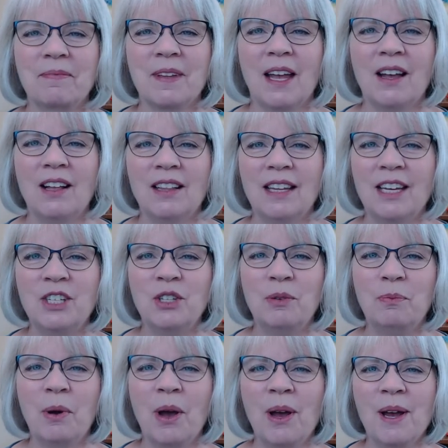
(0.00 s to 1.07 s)
I'll let you
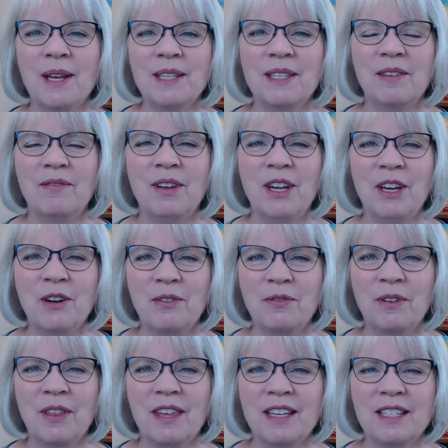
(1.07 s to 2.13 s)
pause the video
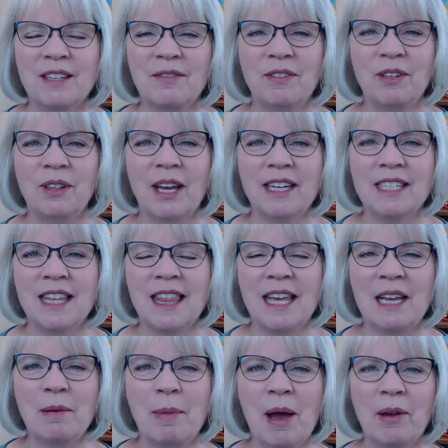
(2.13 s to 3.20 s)
for this if you'd like to
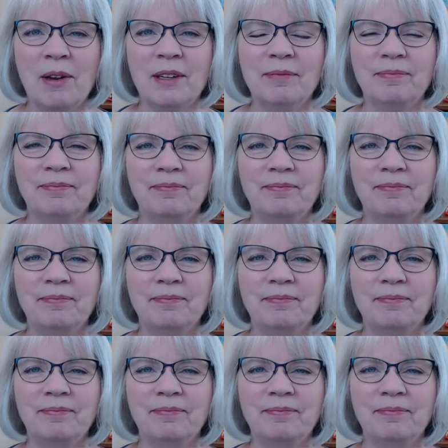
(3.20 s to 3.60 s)
think about it.